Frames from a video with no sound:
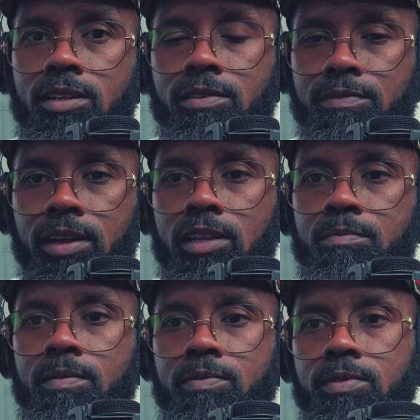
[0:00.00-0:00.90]

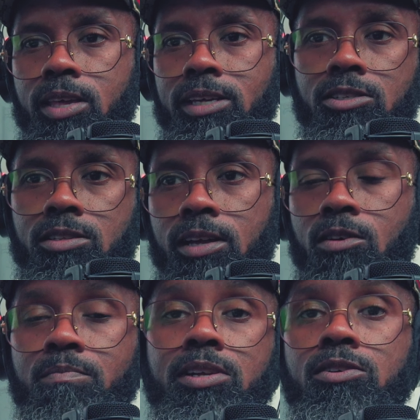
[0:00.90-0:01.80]
development, things to
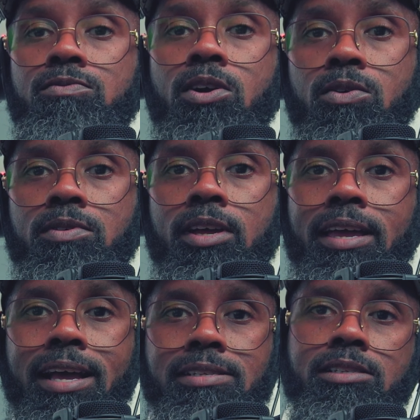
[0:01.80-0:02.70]
help me grow
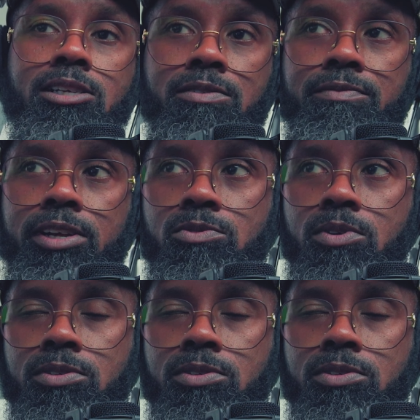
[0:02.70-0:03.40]
as an individual.